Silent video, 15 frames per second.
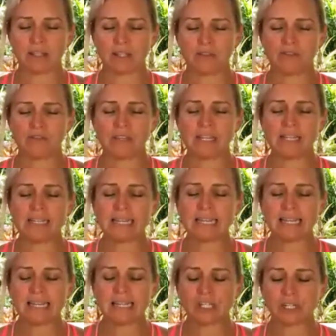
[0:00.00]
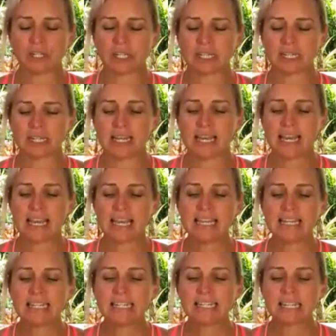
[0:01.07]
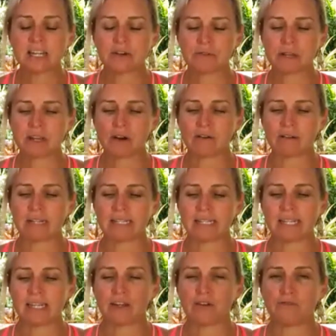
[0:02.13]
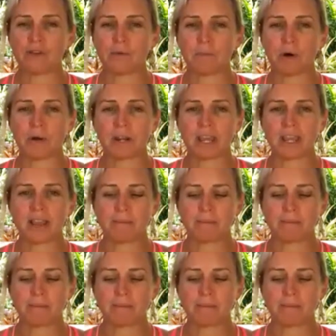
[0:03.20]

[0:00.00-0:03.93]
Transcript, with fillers: So feeling into the interiority of the body.